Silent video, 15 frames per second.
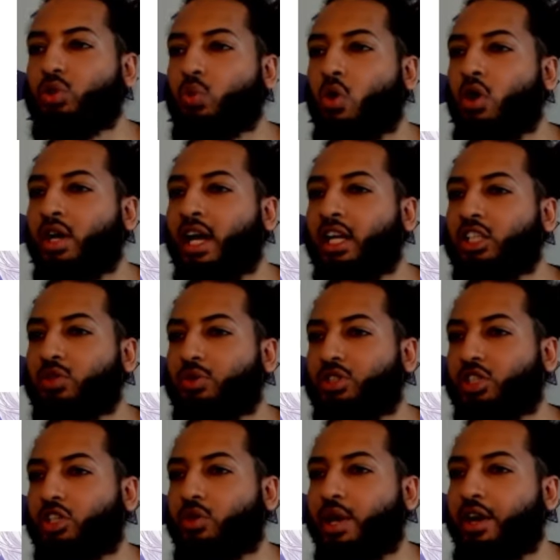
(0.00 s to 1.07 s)
Warren Ellis was the
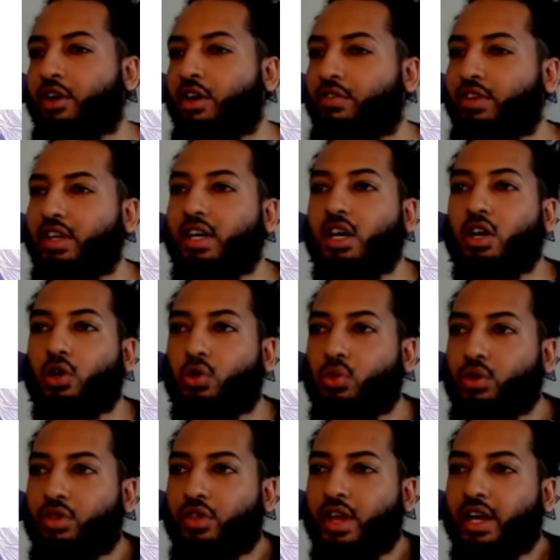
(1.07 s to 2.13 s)
creator of it. Cool
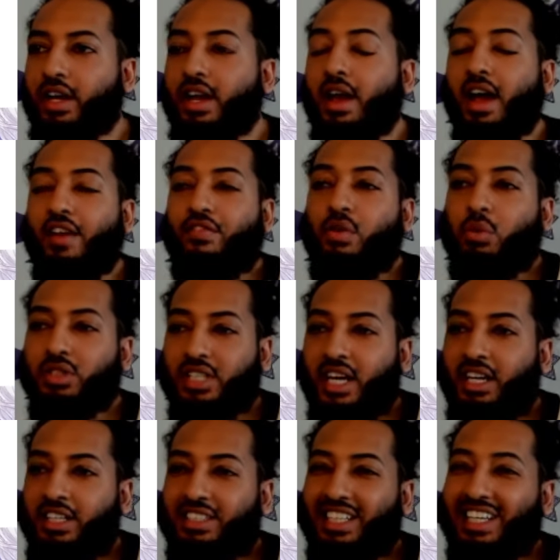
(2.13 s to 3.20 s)
thing. If it was
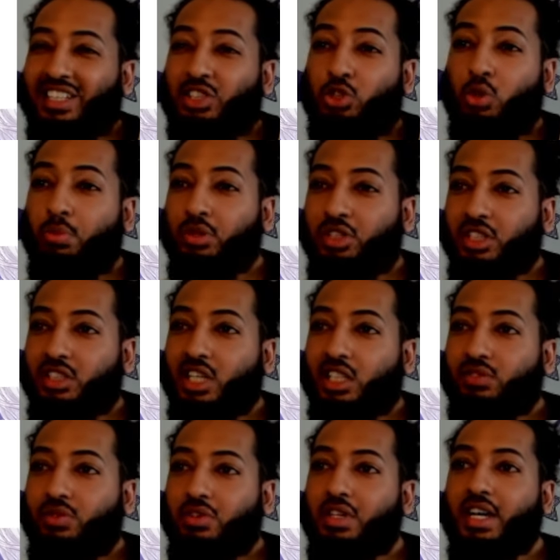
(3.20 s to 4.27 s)
anything super
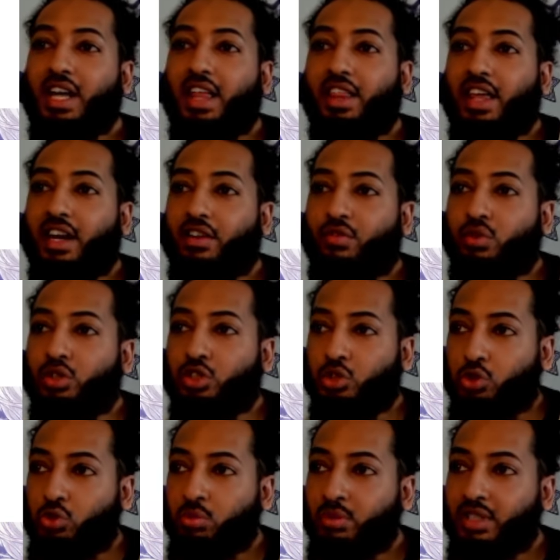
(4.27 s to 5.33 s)
successful, they'd have
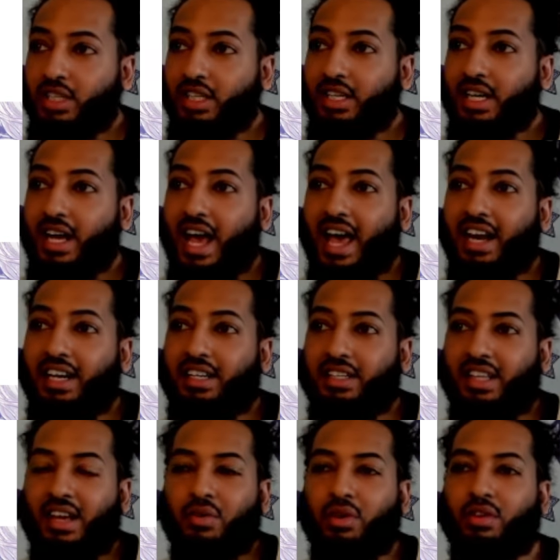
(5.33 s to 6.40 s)
resumed it and
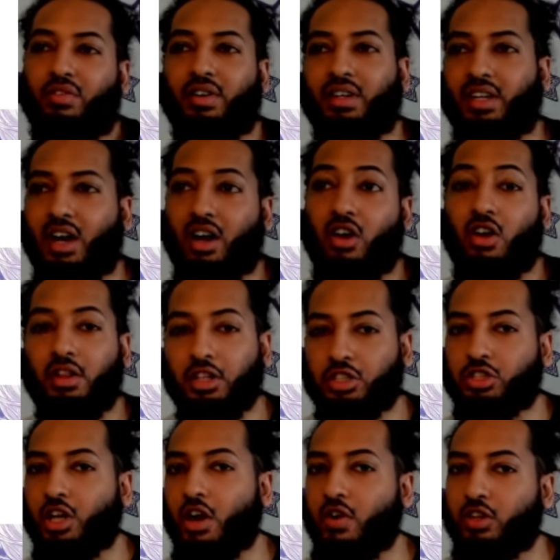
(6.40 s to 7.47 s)
they would have gone, oh, this
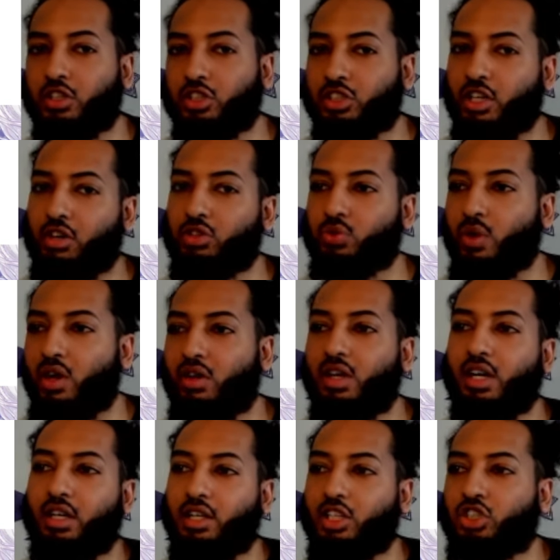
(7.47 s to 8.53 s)
character sells well.
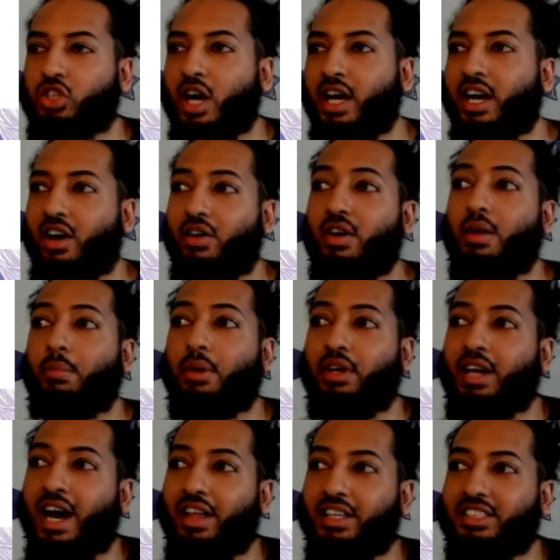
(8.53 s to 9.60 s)
Let's try it out. But
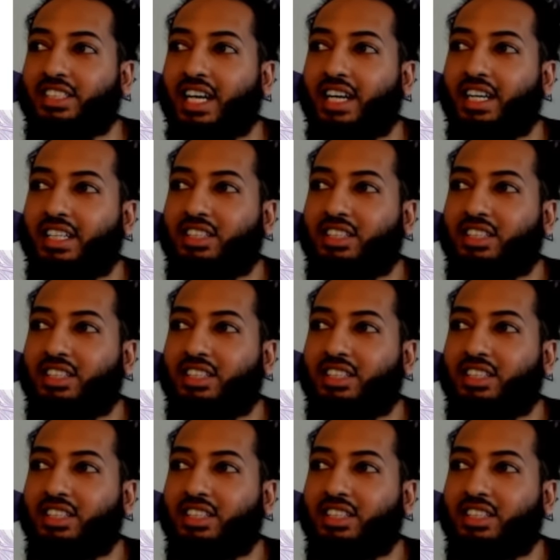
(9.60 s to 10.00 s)
no, instead, it